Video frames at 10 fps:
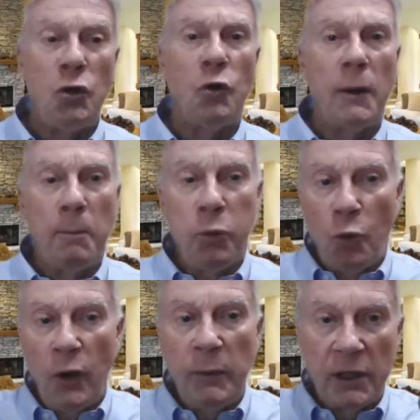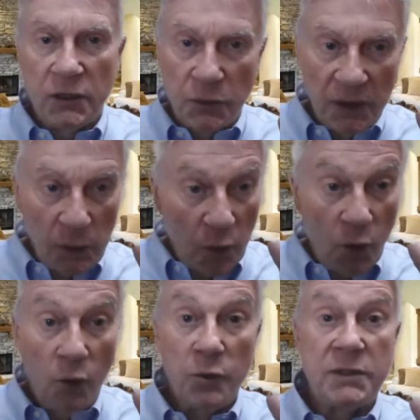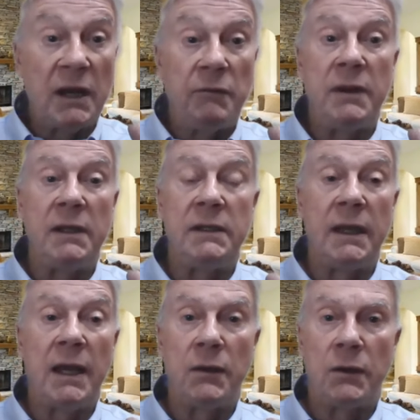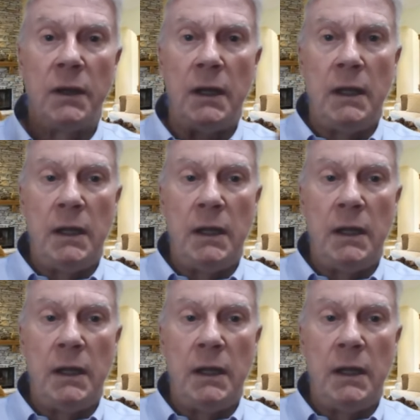know, employment is really what holds everything together.